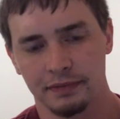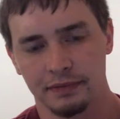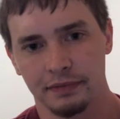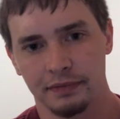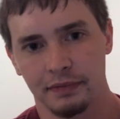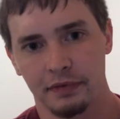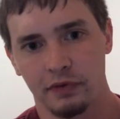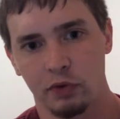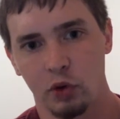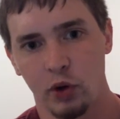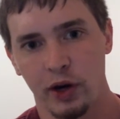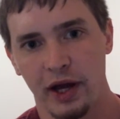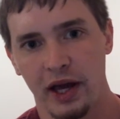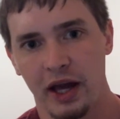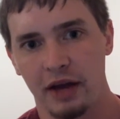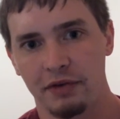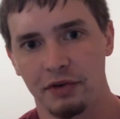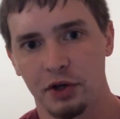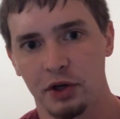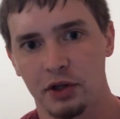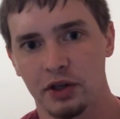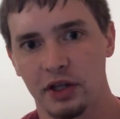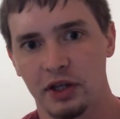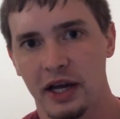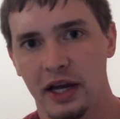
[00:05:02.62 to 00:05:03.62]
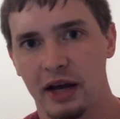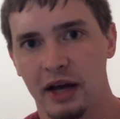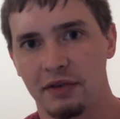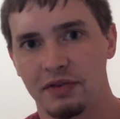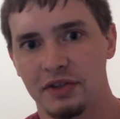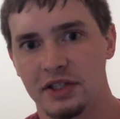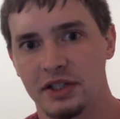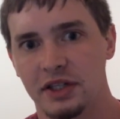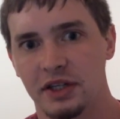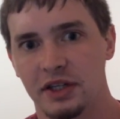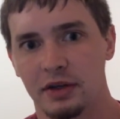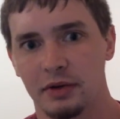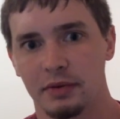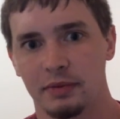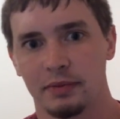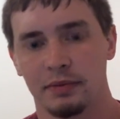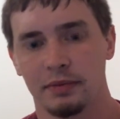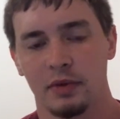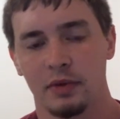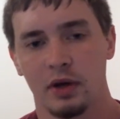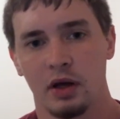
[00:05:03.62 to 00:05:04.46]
4.5-year layoff is going to